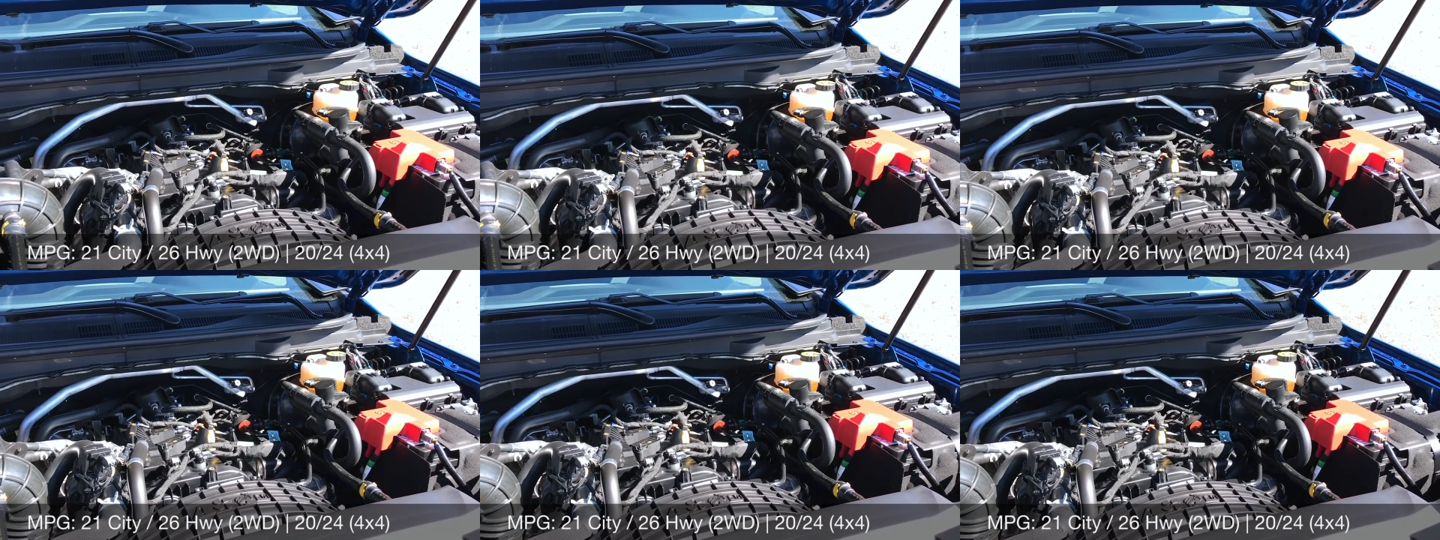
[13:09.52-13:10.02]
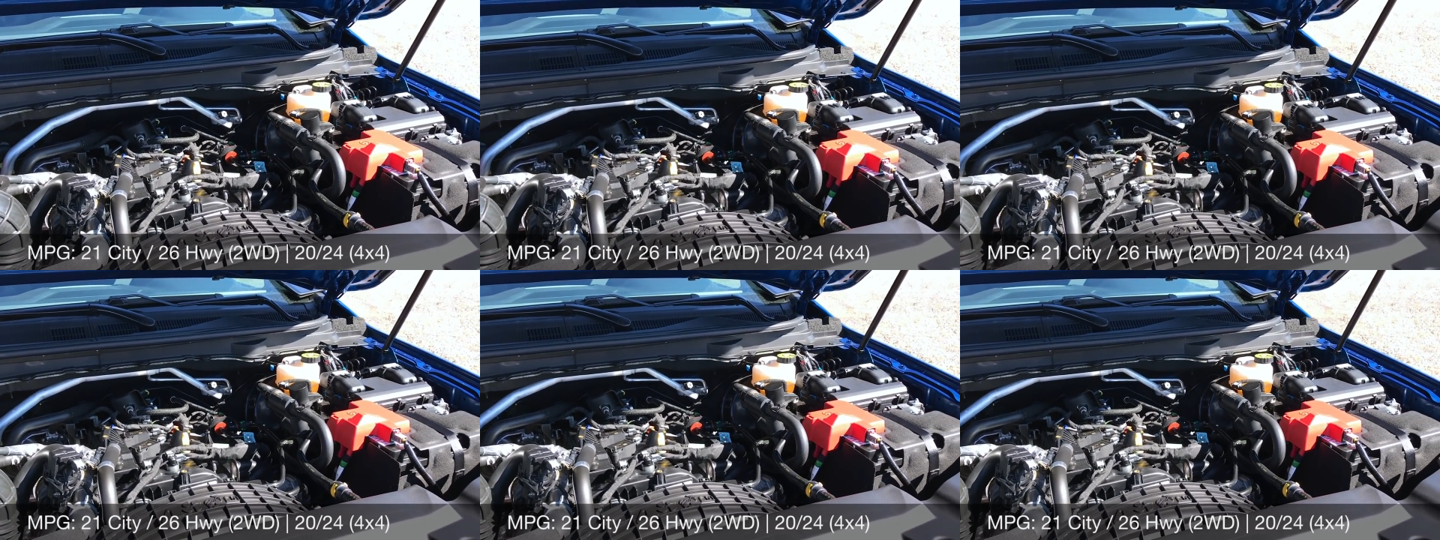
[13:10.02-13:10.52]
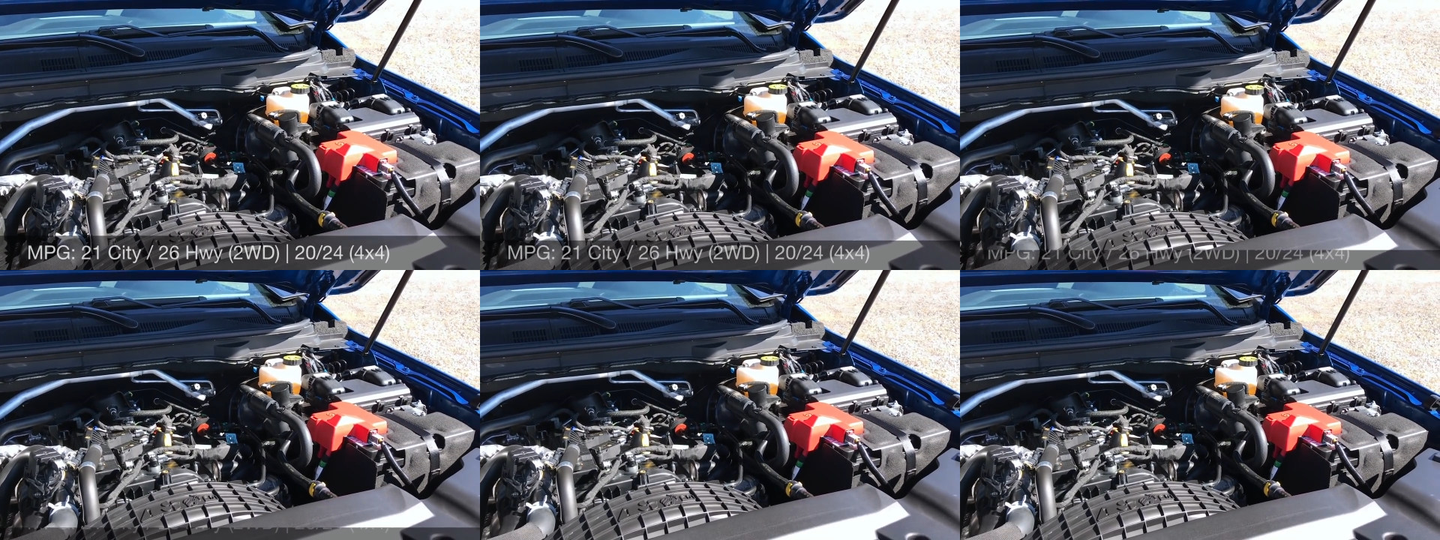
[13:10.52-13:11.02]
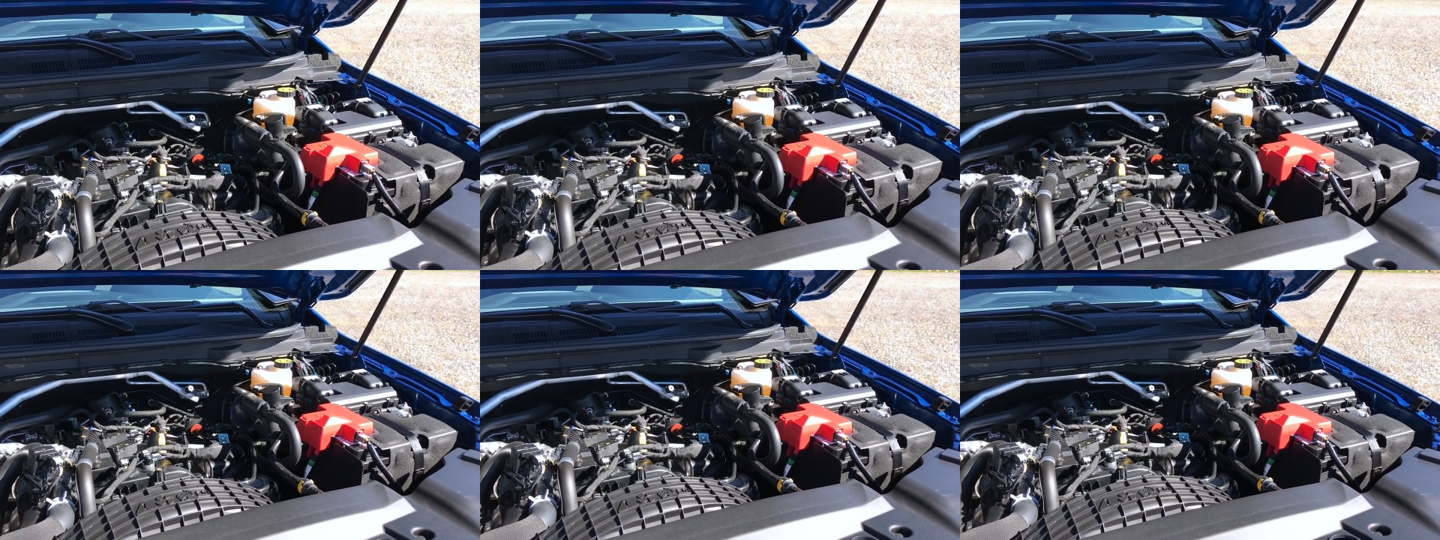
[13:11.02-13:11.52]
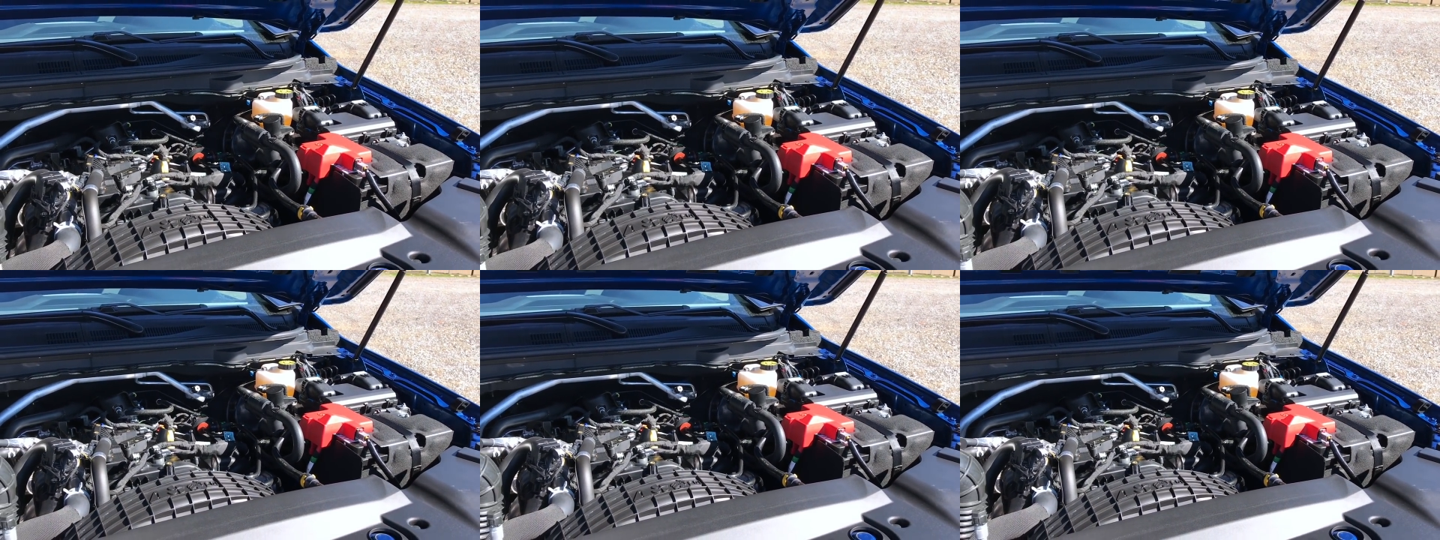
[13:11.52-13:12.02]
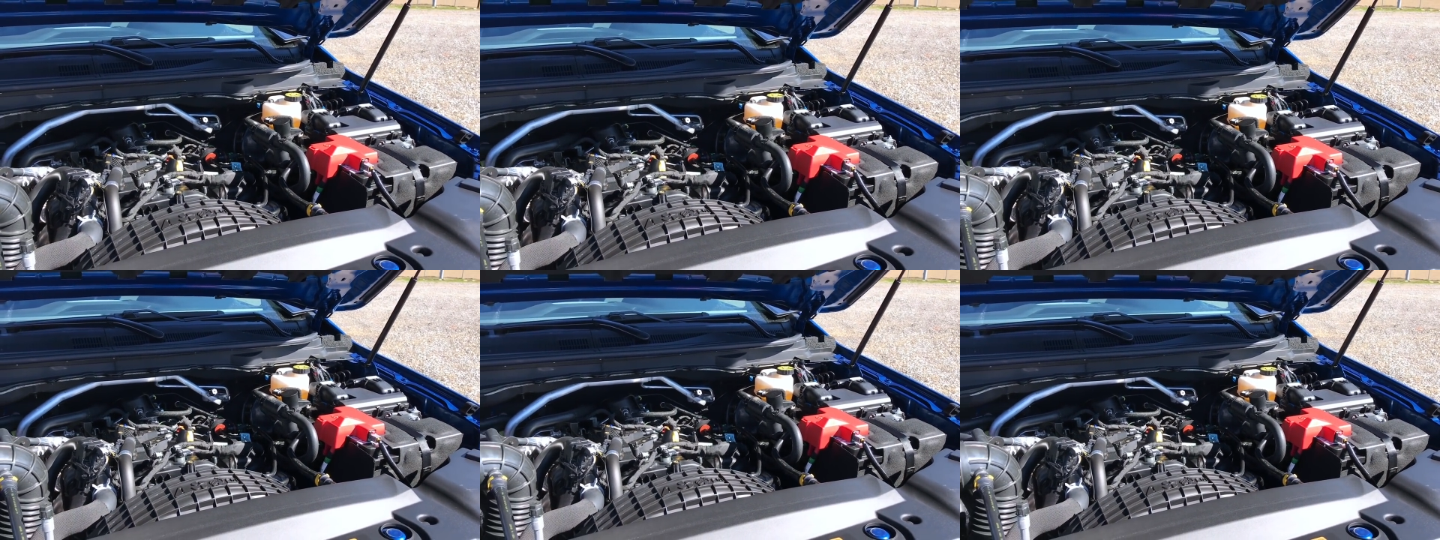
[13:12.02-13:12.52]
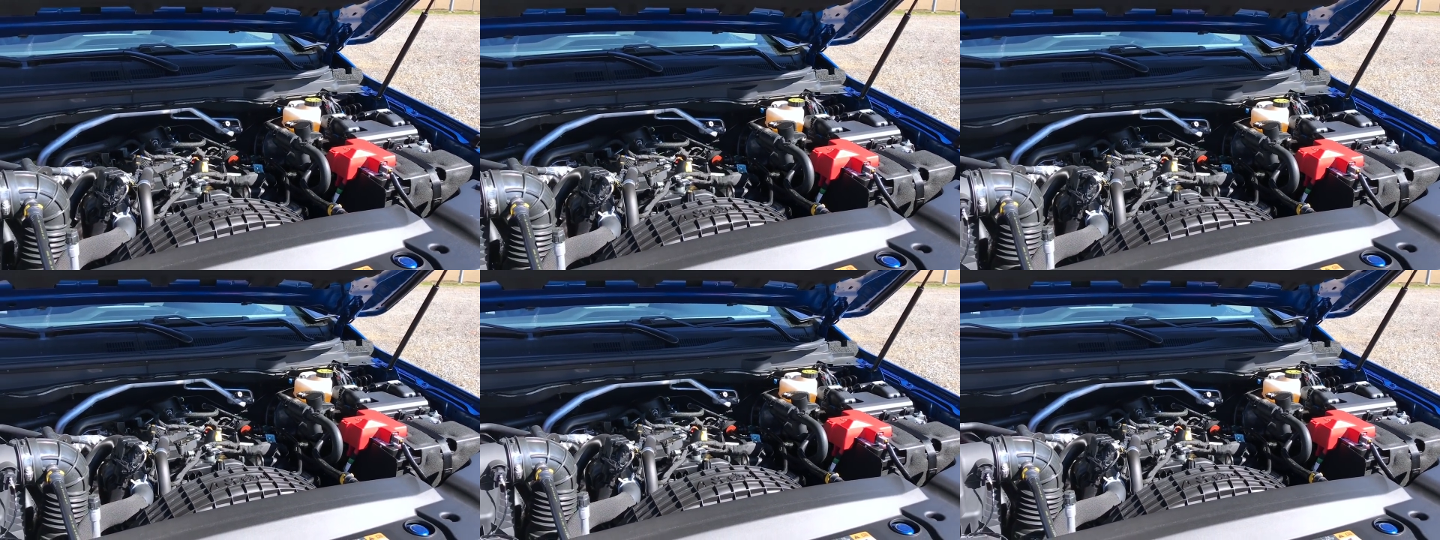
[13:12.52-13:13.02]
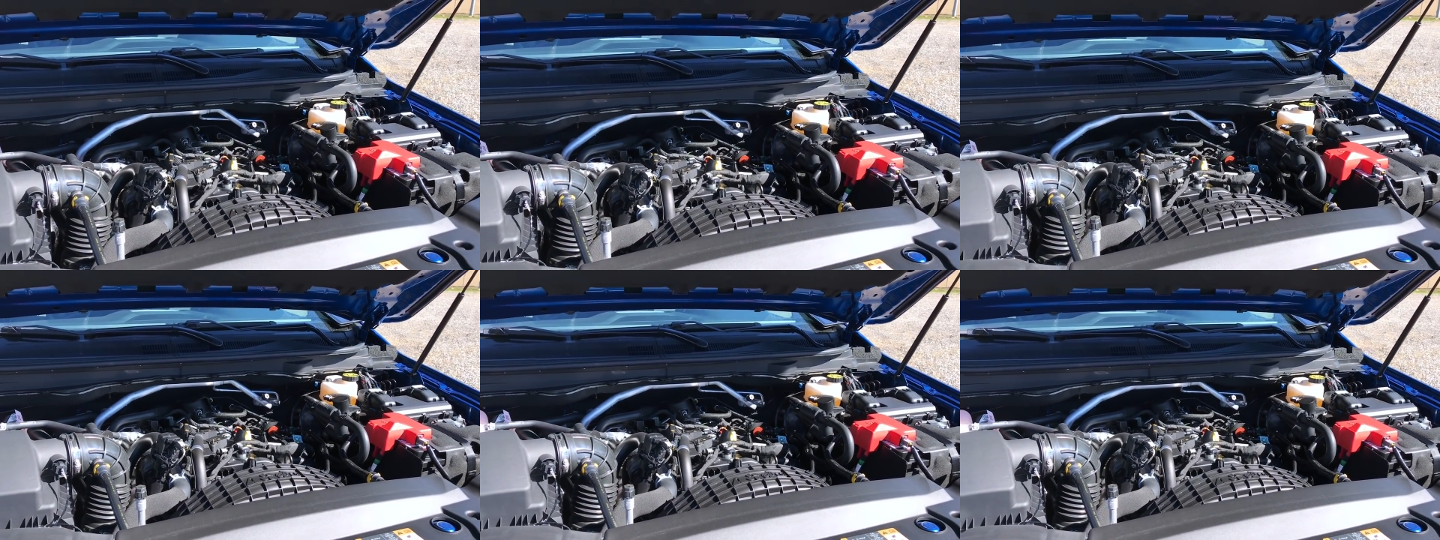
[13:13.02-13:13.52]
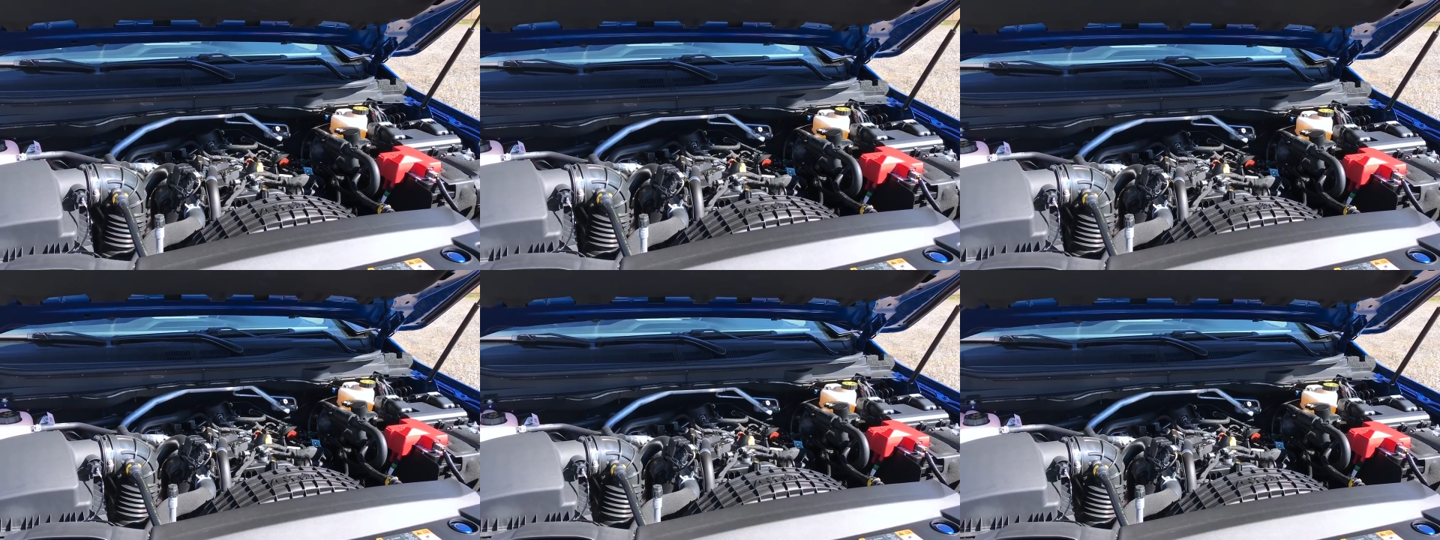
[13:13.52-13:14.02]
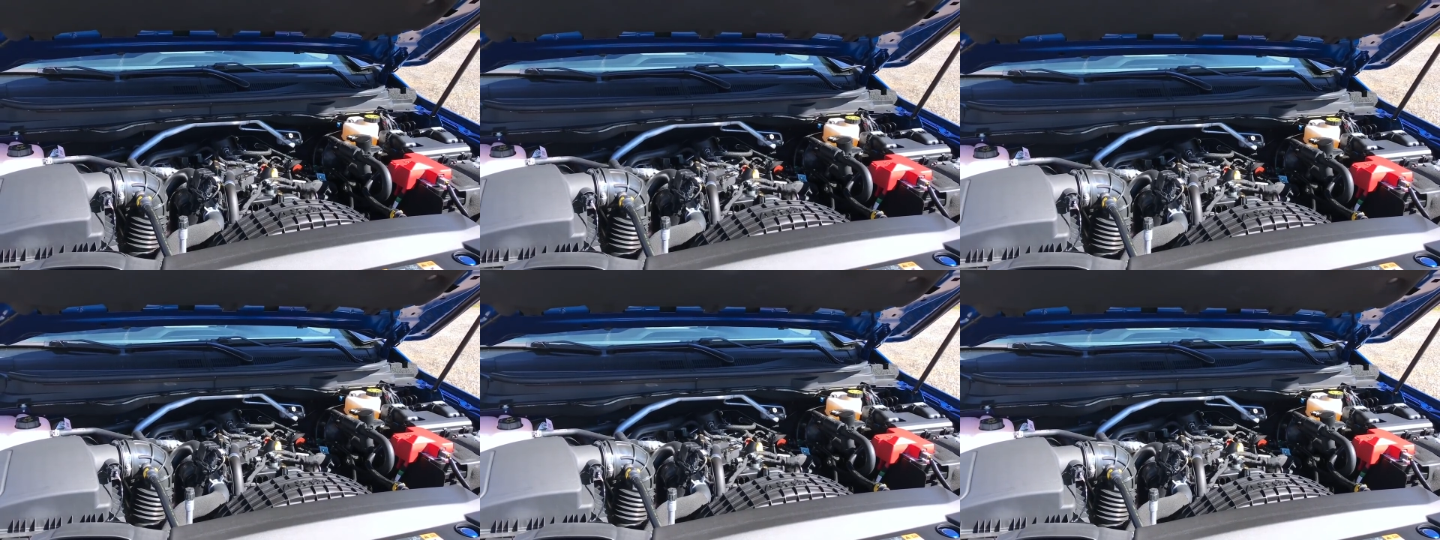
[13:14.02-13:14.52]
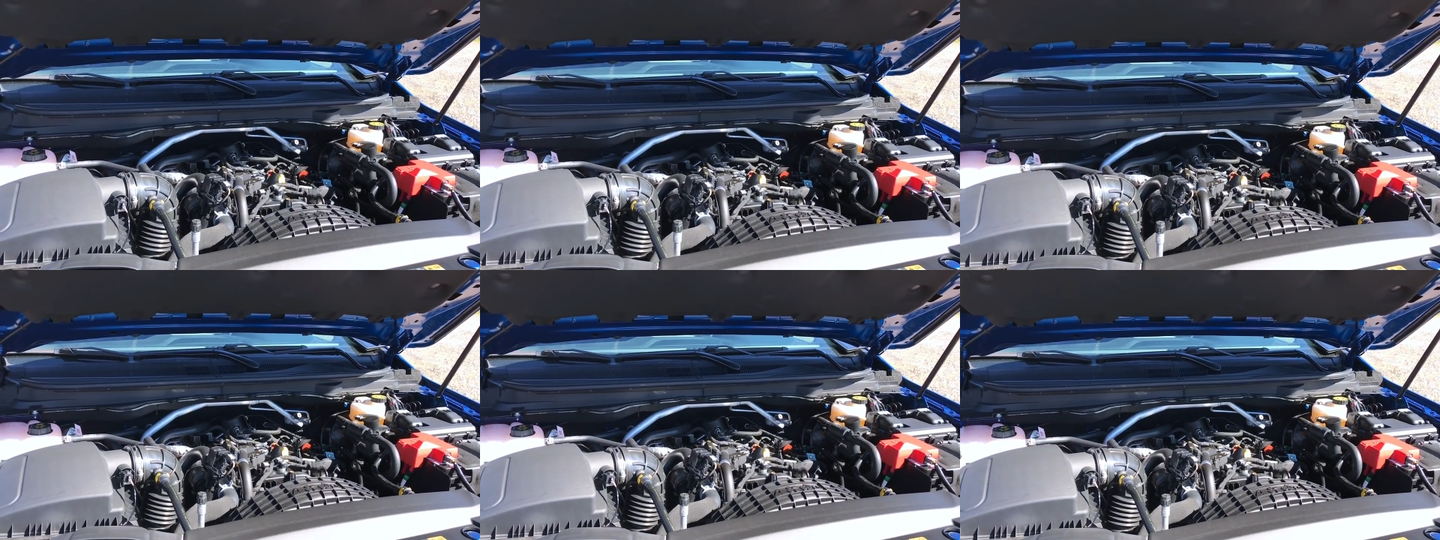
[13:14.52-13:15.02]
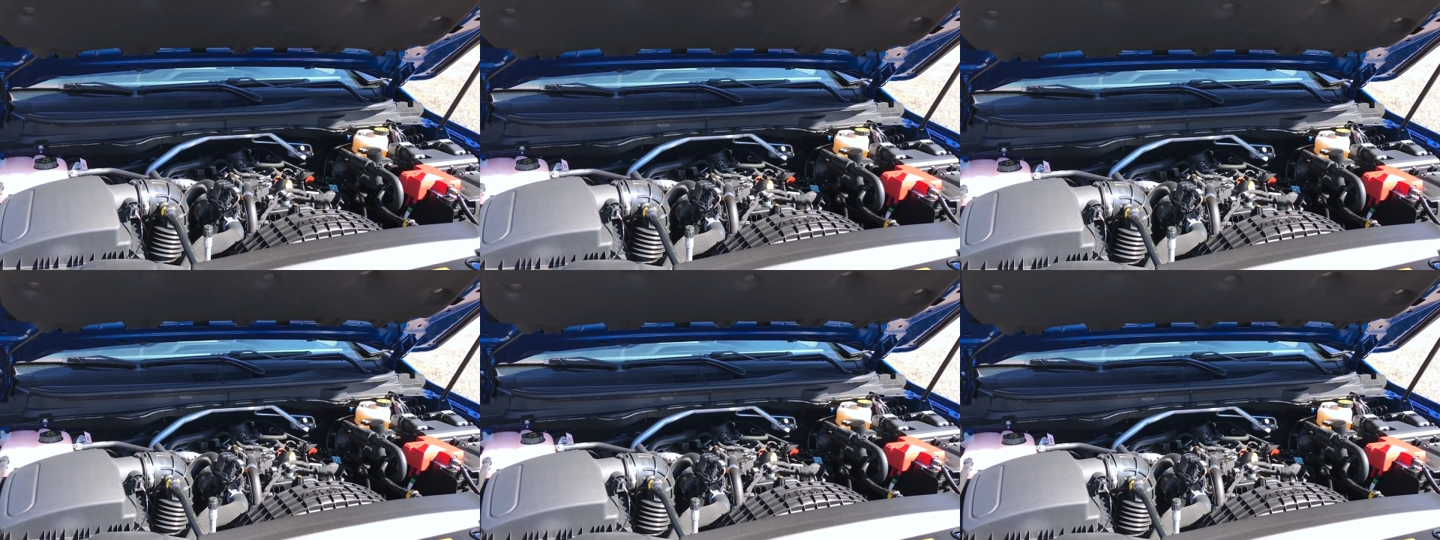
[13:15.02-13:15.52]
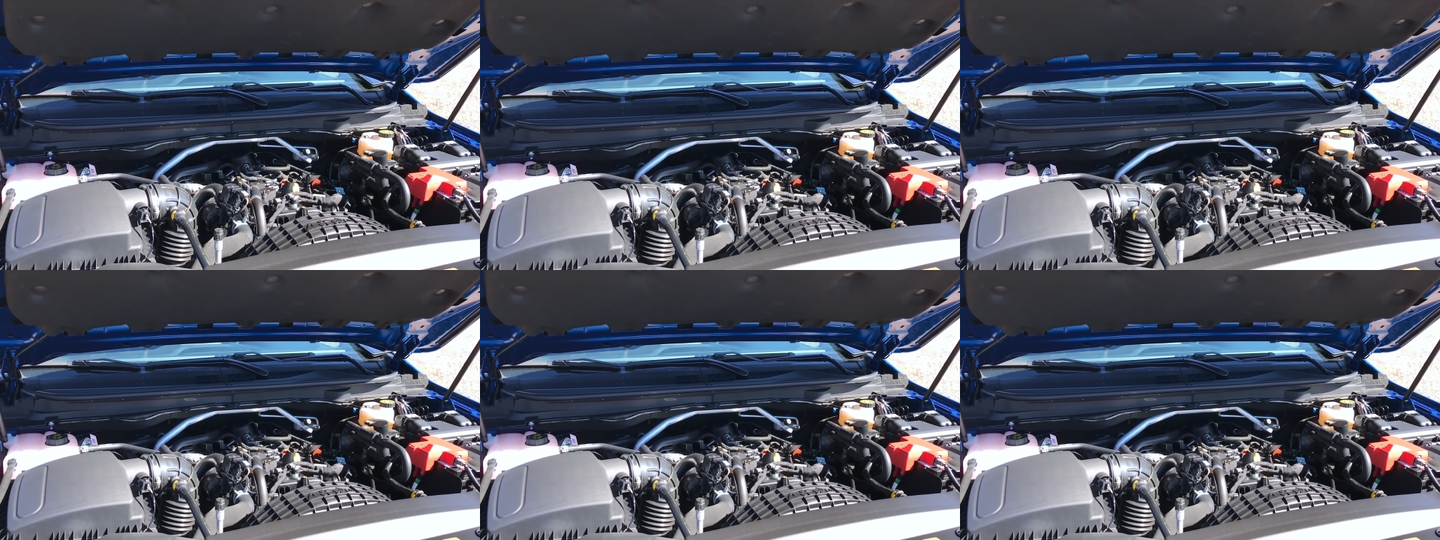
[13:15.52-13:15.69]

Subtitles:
Nobody's mouth can be seen.